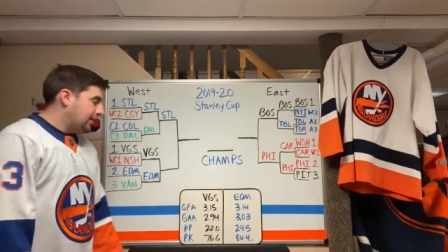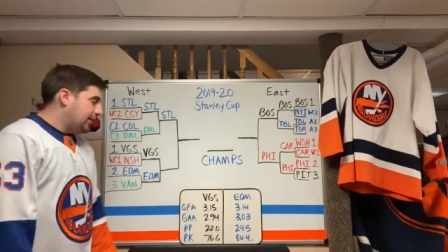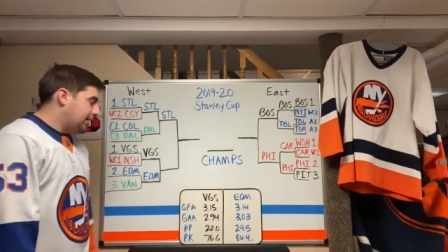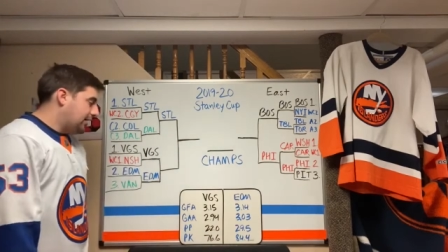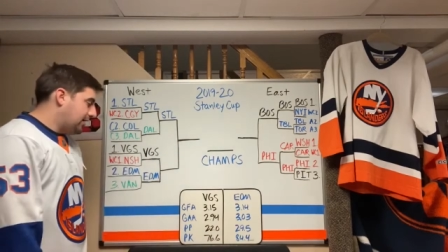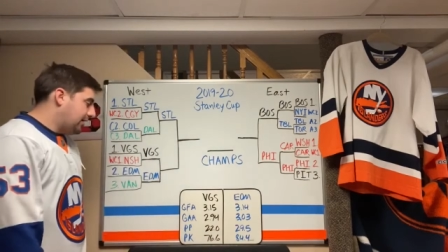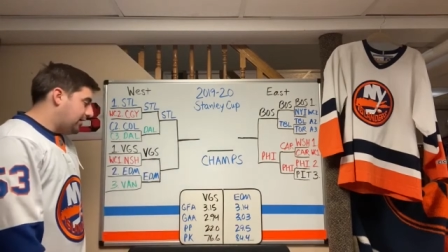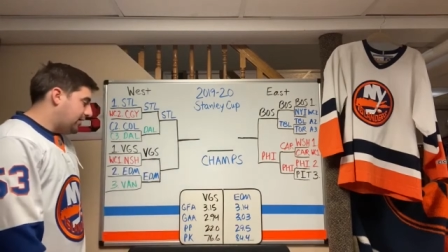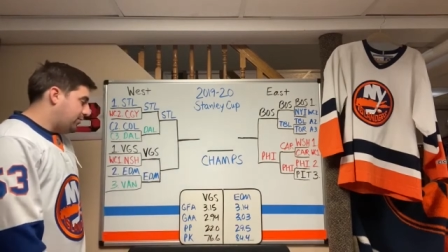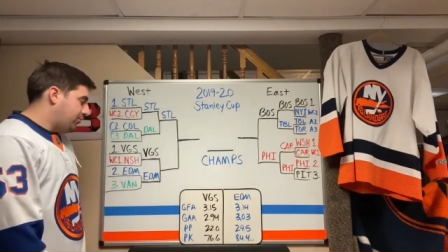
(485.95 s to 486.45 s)

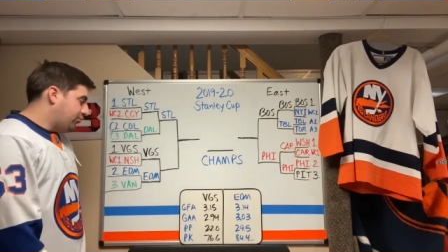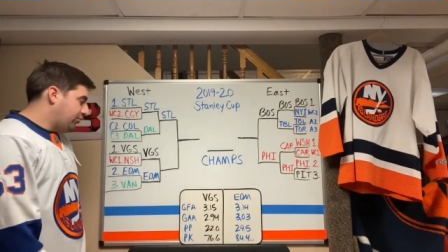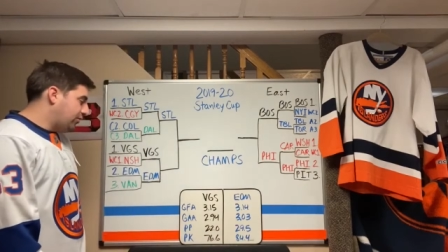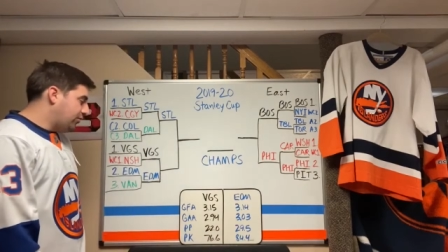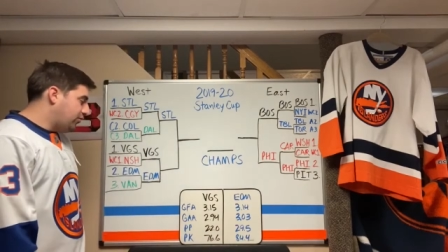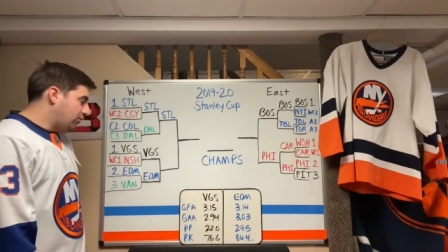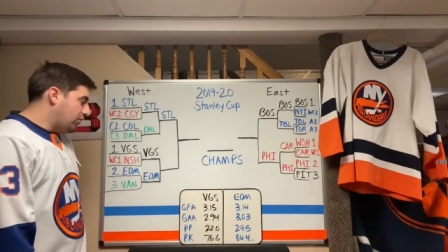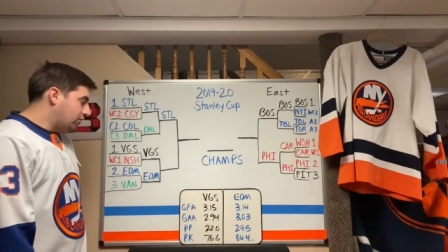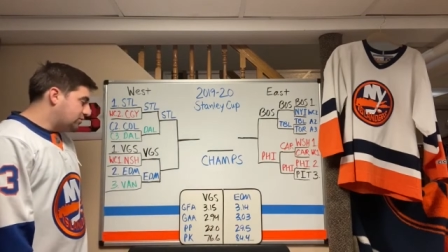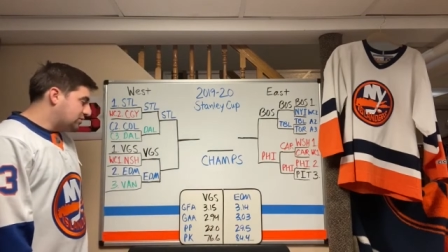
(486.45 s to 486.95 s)
Uh, pretty
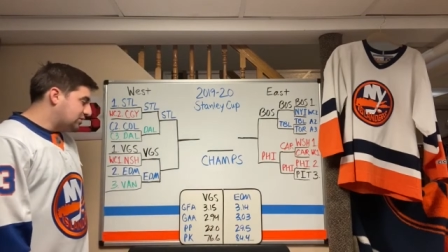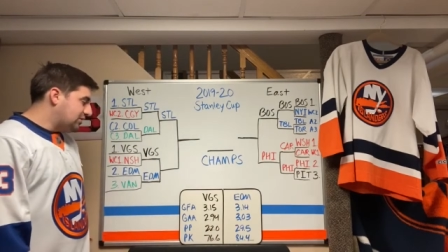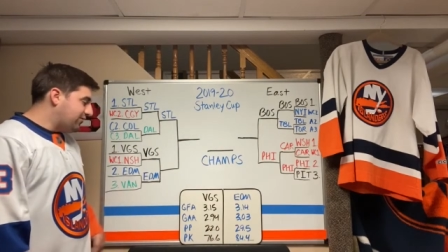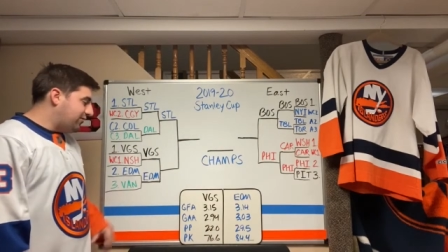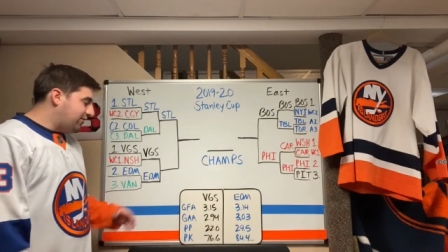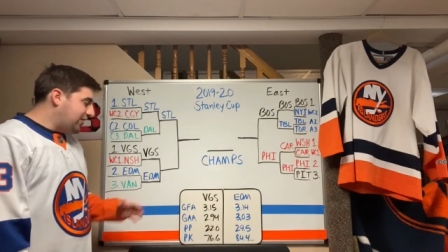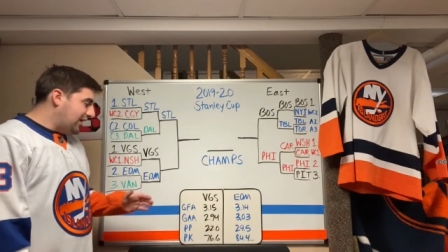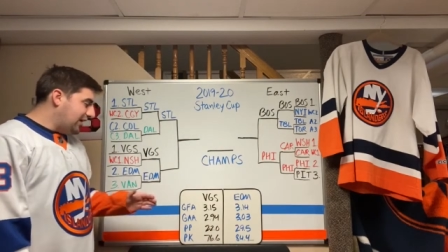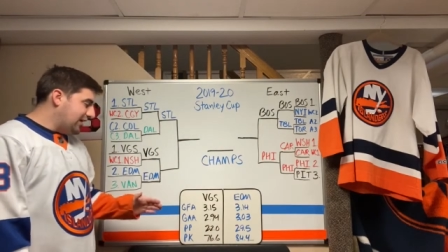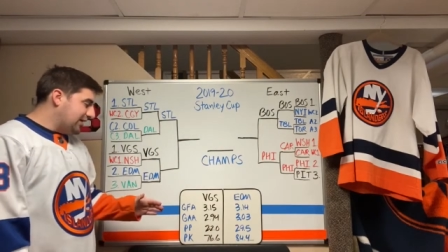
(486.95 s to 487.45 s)
close.
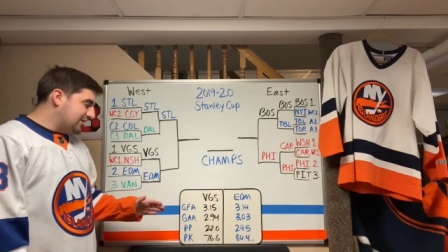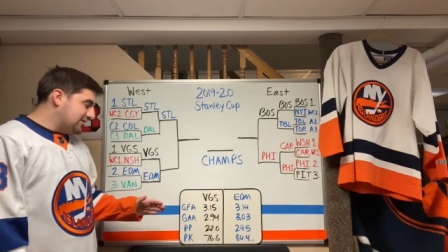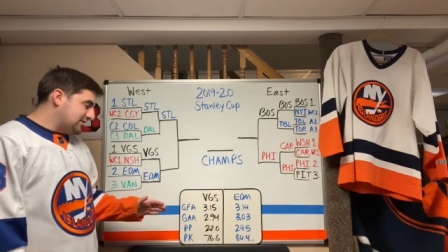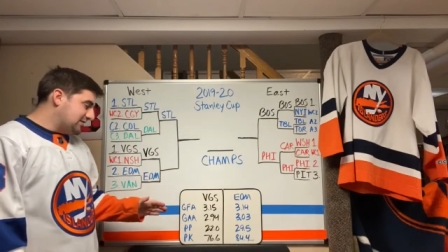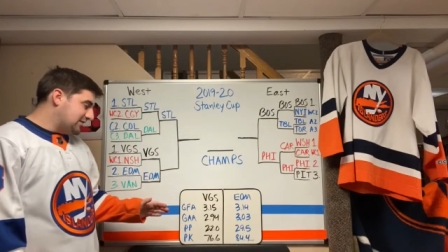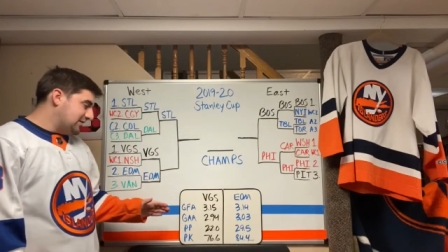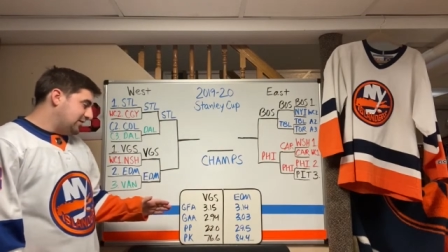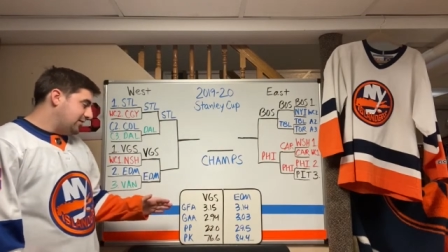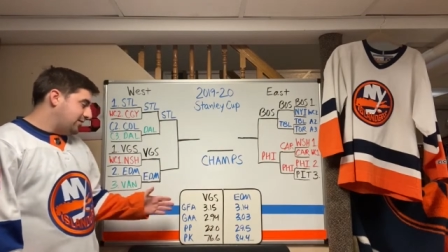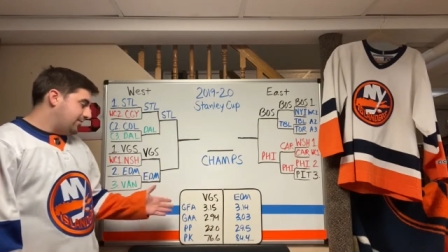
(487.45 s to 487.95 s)

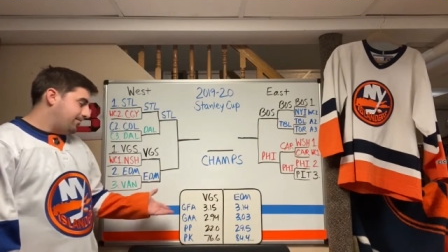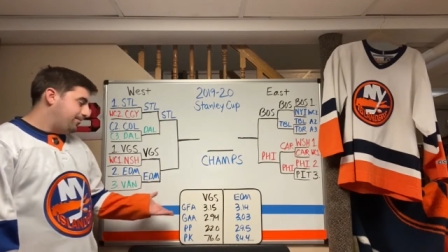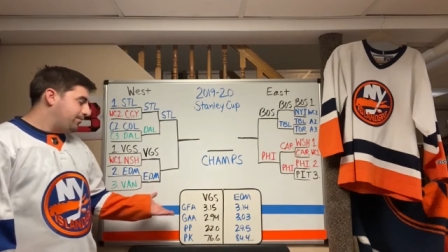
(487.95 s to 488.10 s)
Vegas